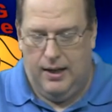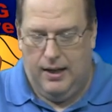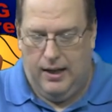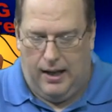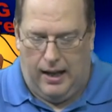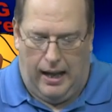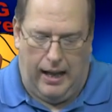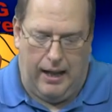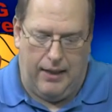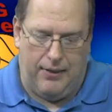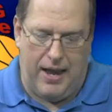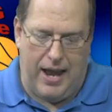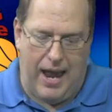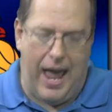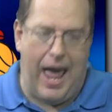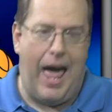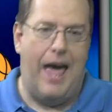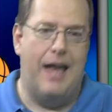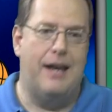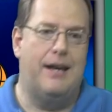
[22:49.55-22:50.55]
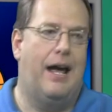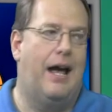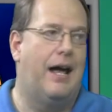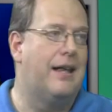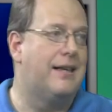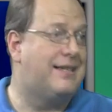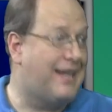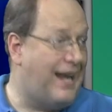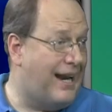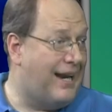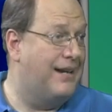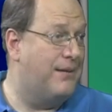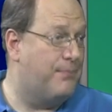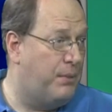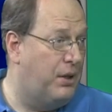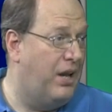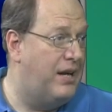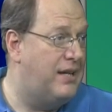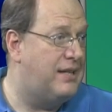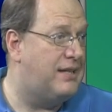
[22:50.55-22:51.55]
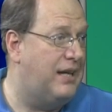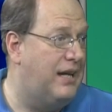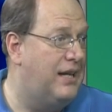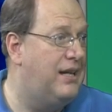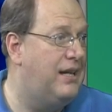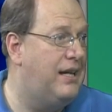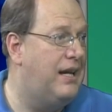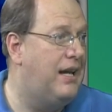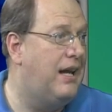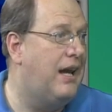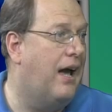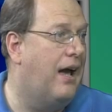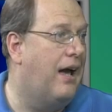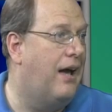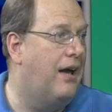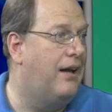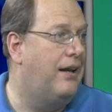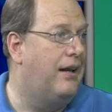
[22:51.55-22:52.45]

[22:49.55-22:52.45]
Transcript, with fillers: Uh, they had uh, second place in the, uh,